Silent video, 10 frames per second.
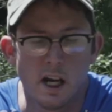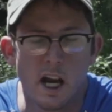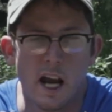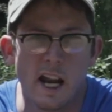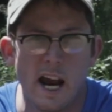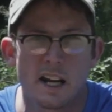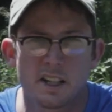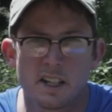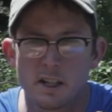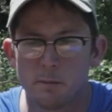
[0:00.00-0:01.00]
and
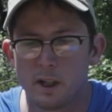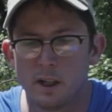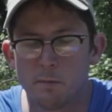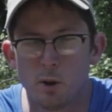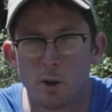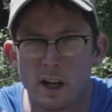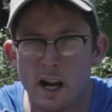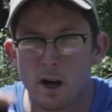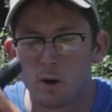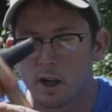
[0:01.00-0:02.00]
ask somebody to pull it
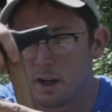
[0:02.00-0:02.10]
out